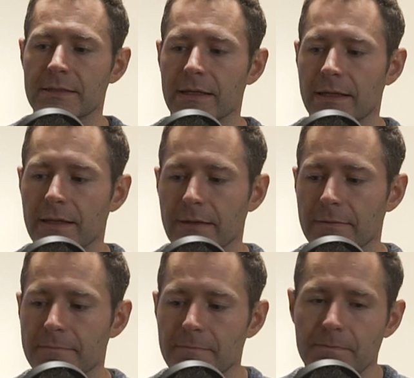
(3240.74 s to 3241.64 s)
like a
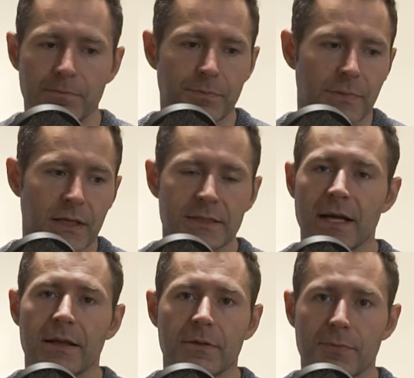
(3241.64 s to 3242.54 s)

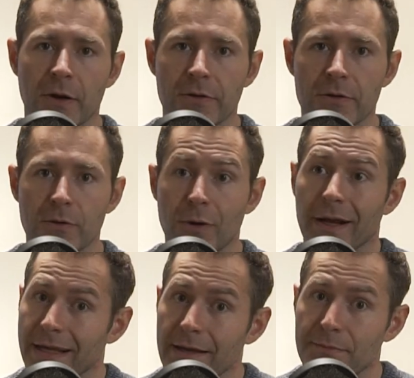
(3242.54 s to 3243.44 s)
silent partner where I
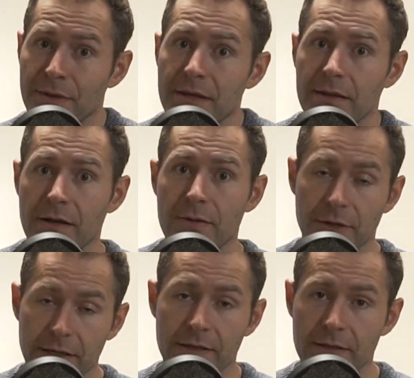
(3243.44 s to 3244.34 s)
can't be there,
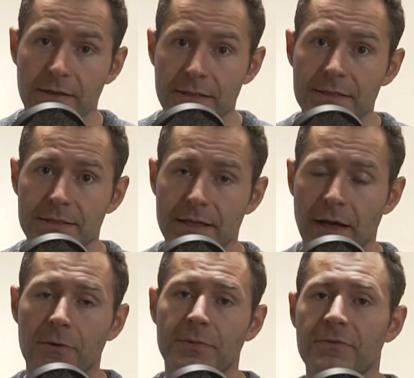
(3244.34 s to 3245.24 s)
but I could at least
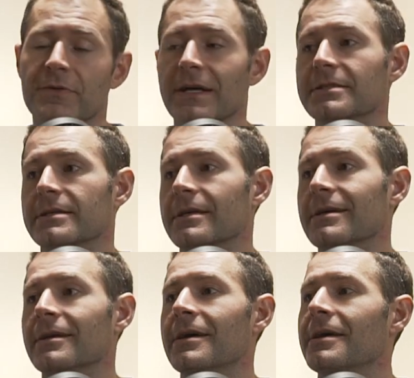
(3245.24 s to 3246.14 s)
help invest in
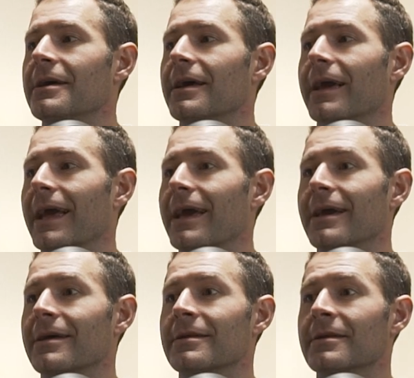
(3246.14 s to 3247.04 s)
it.
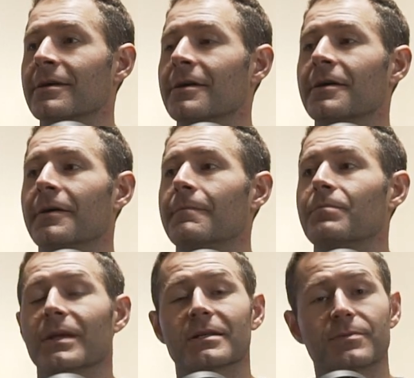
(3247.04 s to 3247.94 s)
And
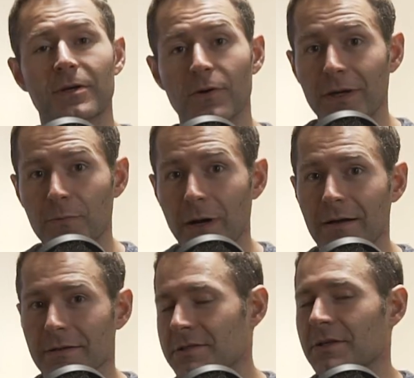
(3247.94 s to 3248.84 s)
it's been going
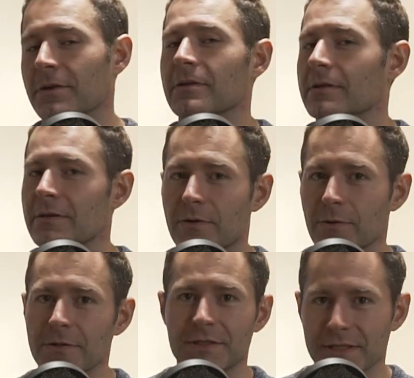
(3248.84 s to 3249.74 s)
well. It's called the Little
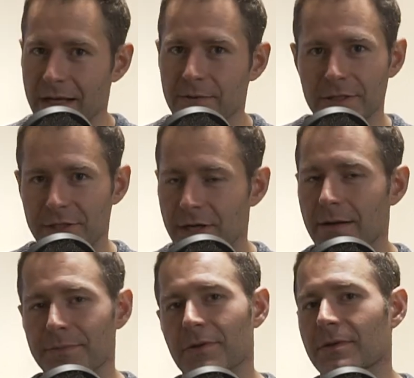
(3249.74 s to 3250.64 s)
Corner Sandwich
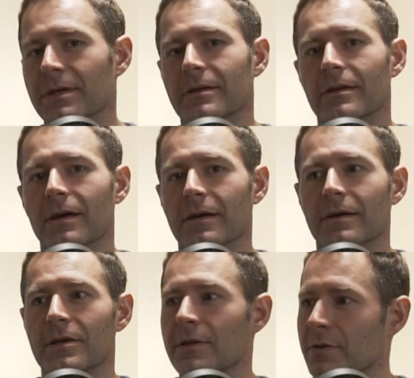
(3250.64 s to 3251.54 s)
Shop. You can
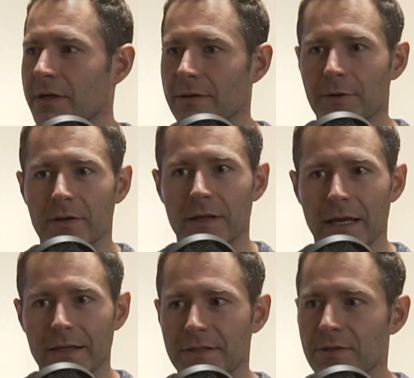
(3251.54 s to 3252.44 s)
look it up on
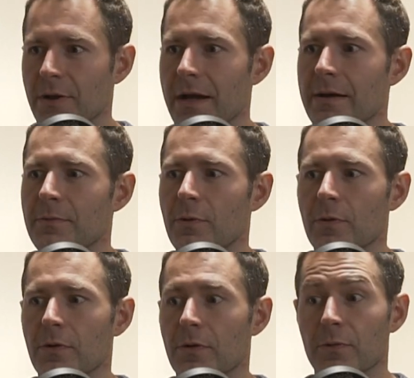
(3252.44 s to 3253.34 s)
Instagram,
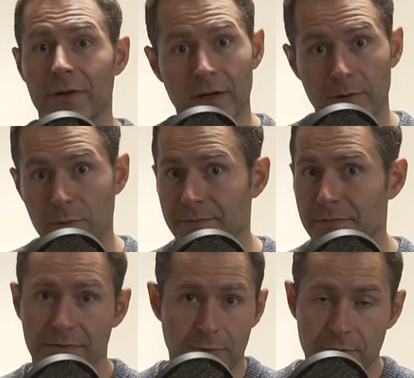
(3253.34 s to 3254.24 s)
or we got our
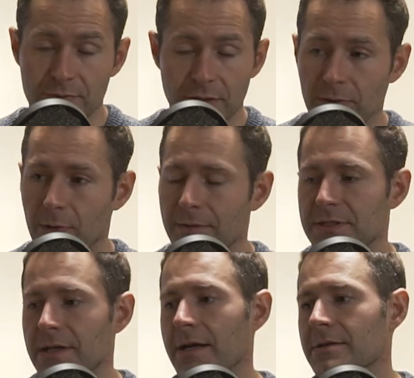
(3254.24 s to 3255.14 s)

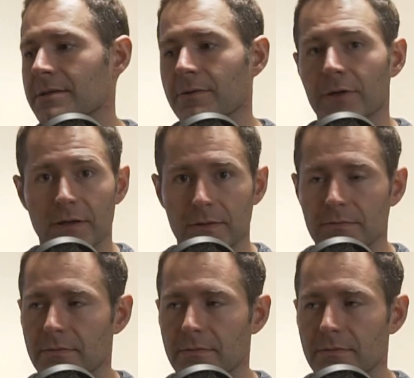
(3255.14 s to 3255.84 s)
website. We got